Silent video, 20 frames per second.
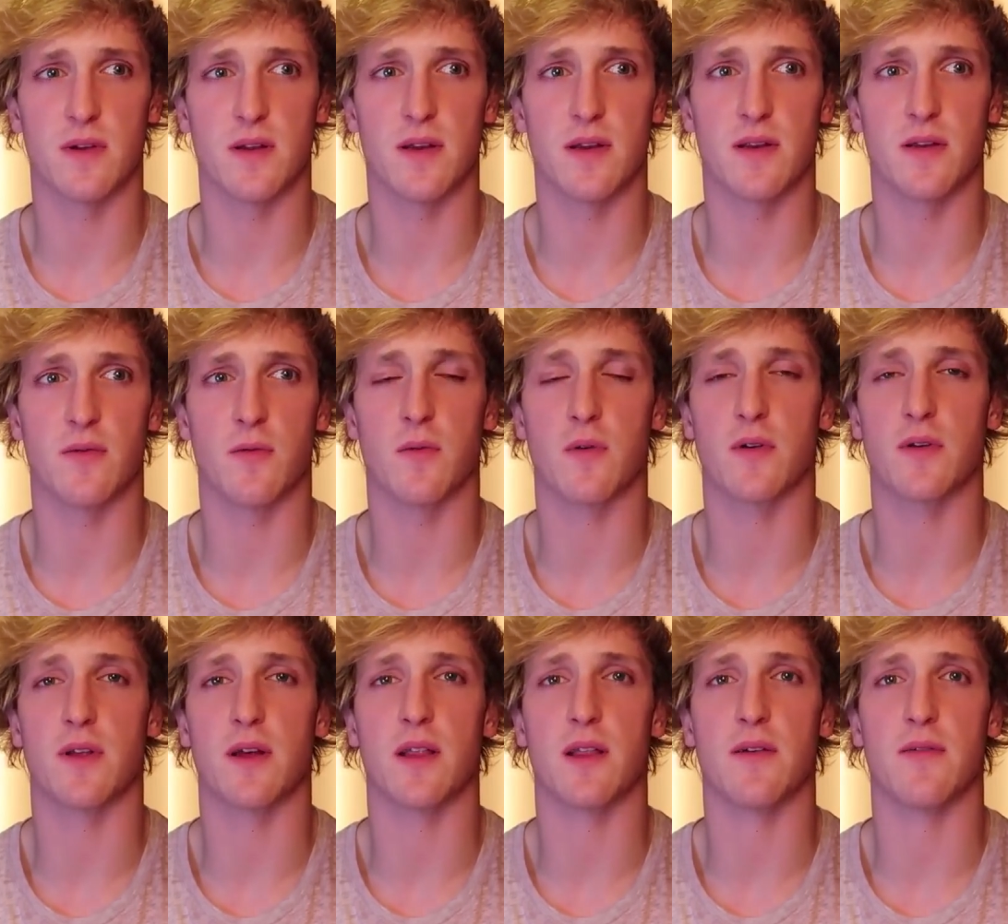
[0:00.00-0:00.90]
In the
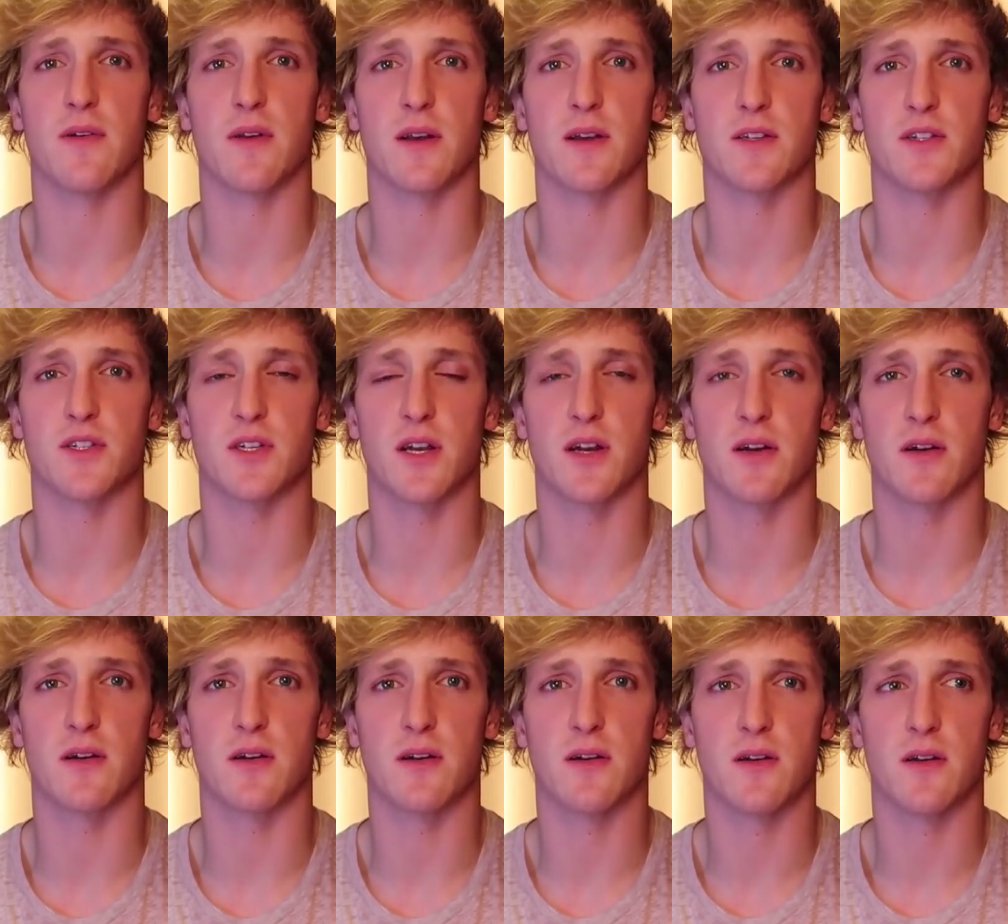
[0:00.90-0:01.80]
world I live in, I
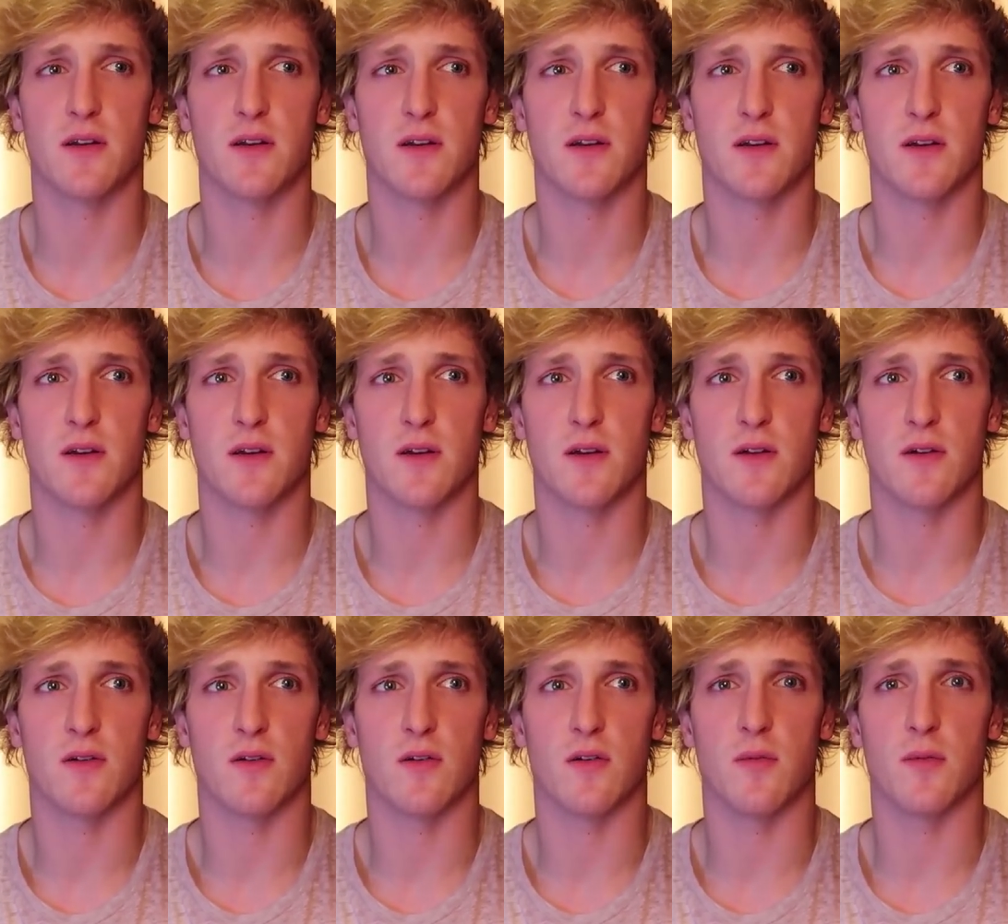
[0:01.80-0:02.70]
share
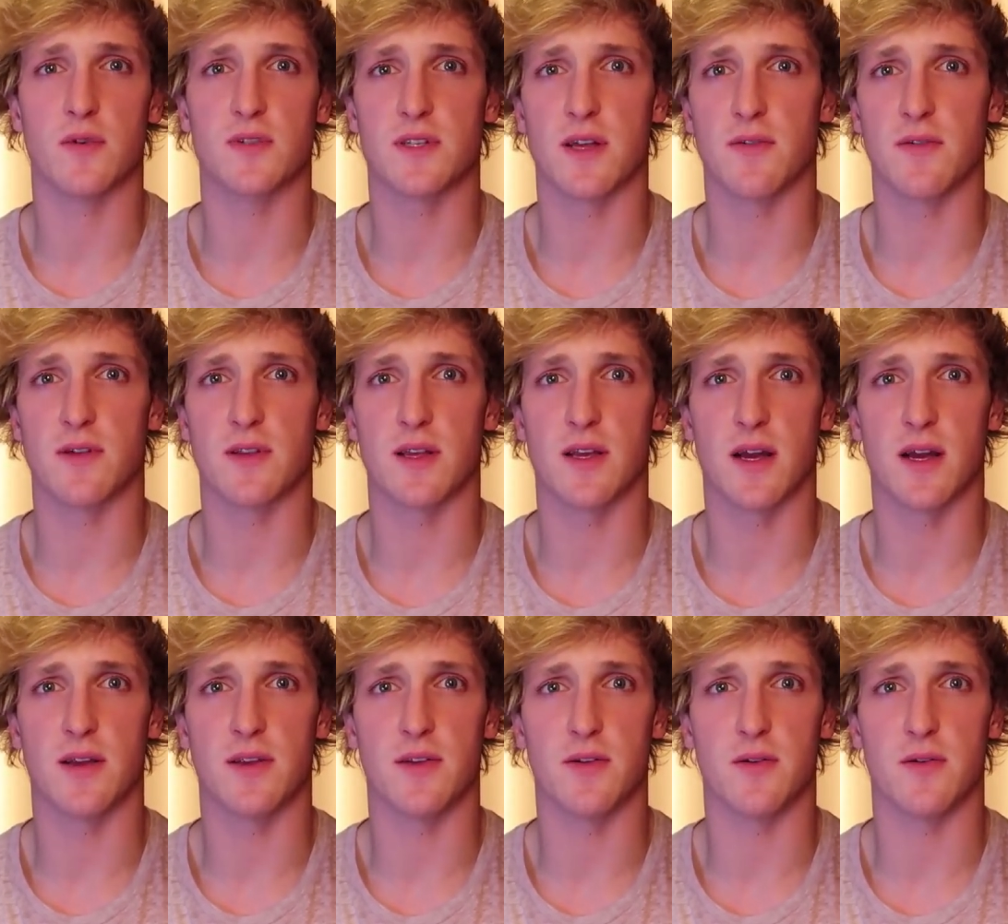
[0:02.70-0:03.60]
almost everything
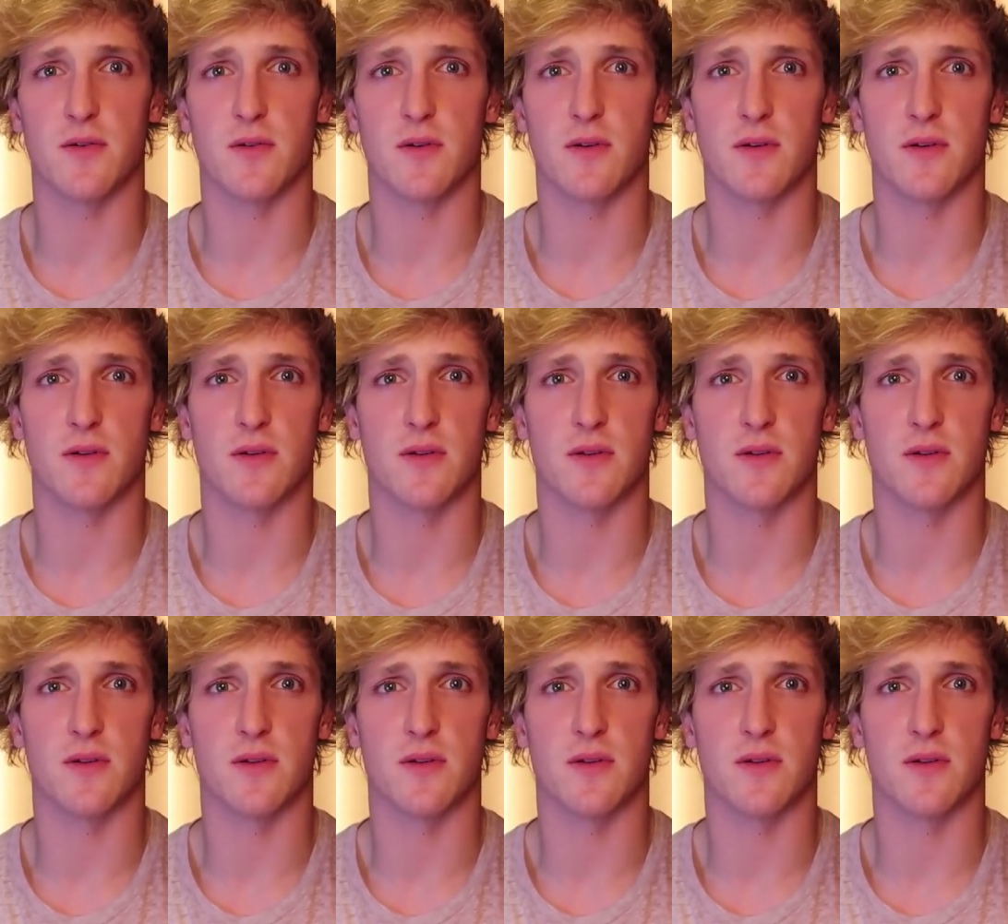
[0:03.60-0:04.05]
I do.